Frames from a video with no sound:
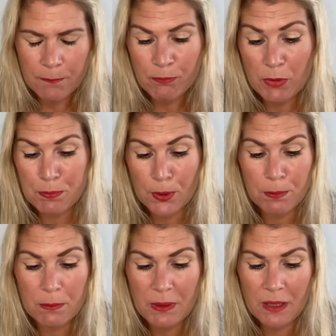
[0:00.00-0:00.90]
The
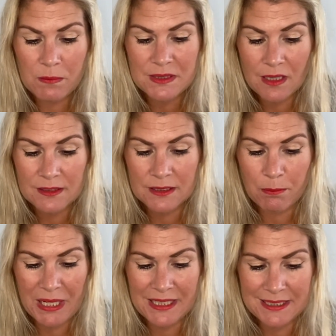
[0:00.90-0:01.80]
problem he was thus
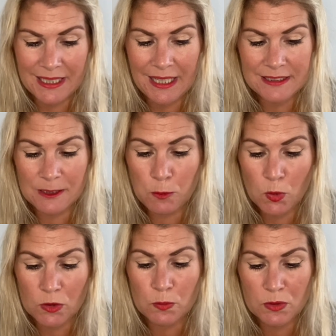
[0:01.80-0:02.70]
debating as he
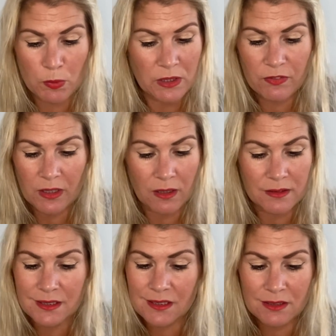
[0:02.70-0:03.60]
walked was one of a
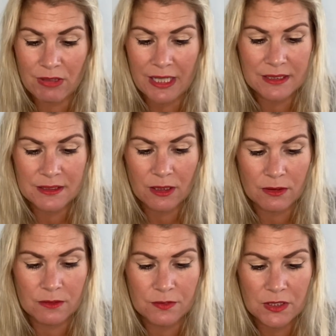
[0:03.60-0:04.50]
class that is rarely
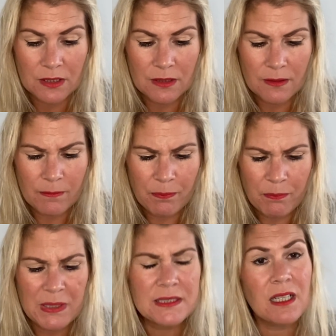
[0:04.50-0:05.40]
solved.
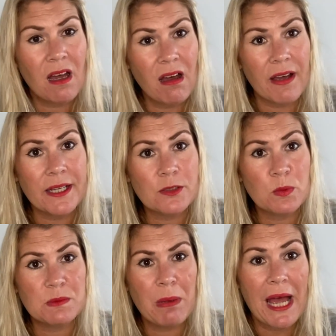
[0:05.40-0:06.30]
Mr. Hyde
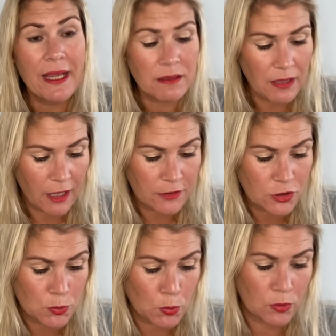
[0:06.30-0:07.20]
was pale
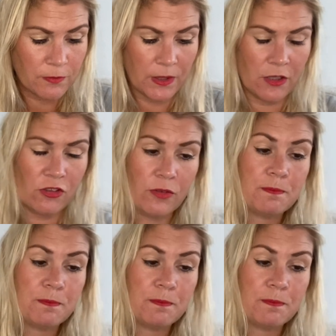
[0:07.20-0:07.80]
and dwarfish.